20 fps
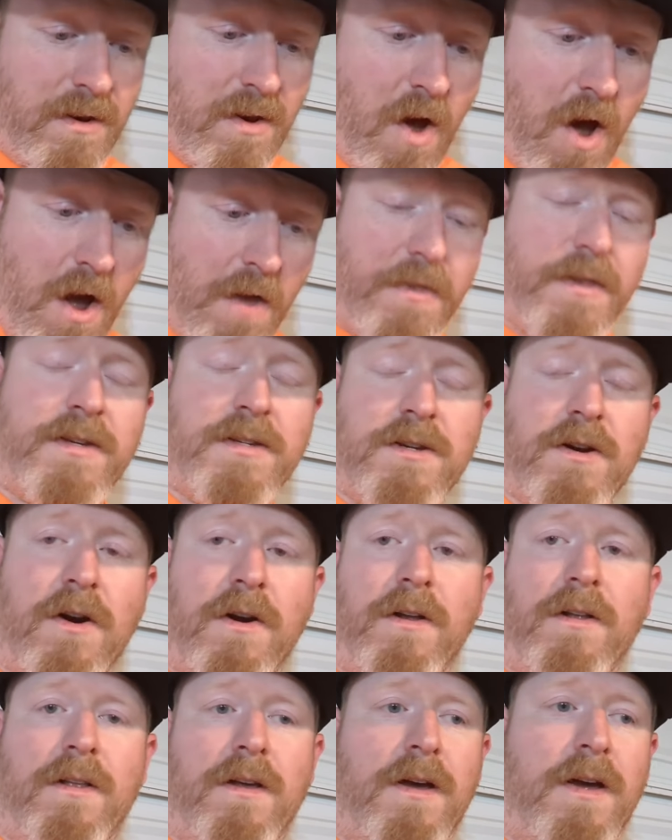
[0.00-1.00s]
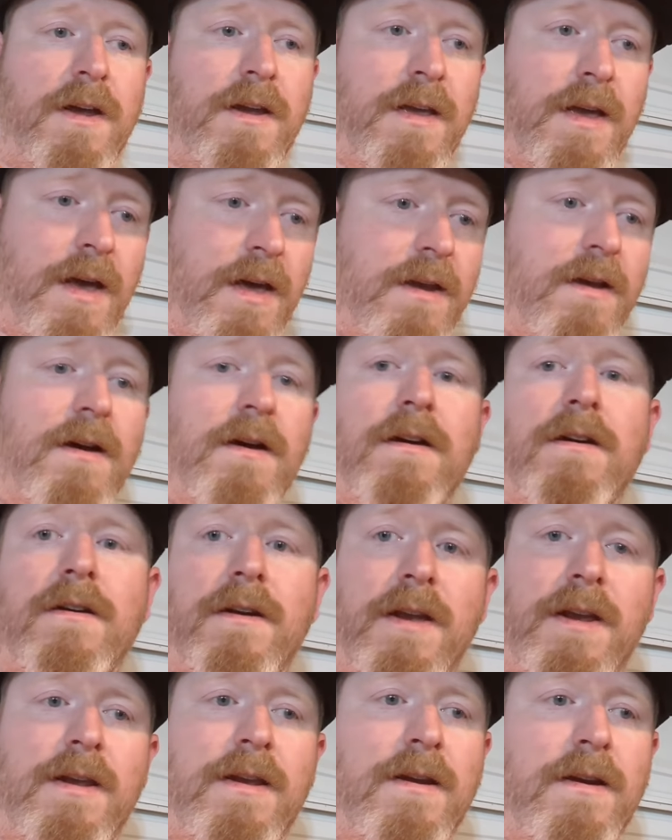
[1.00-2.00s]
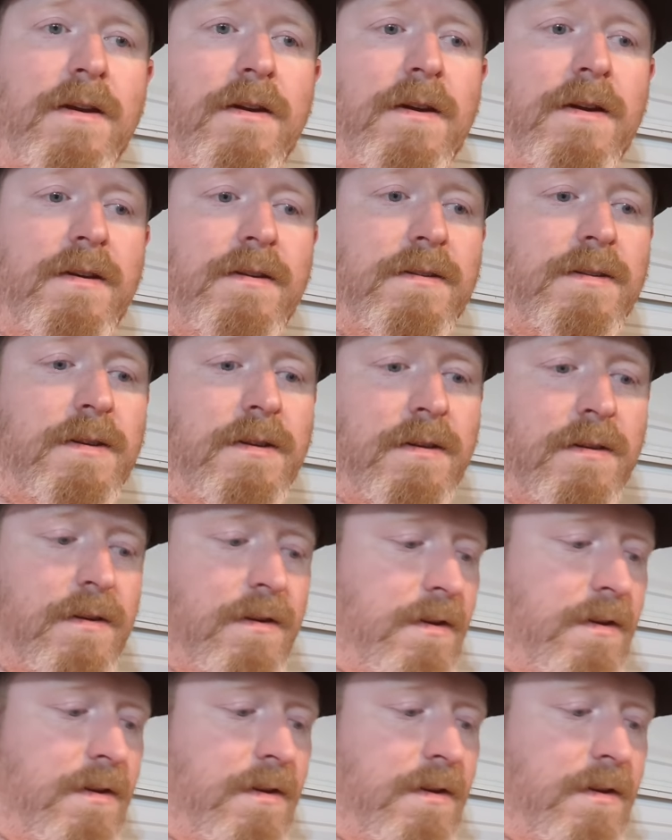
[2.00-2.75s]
on the starting line at 180 degrees.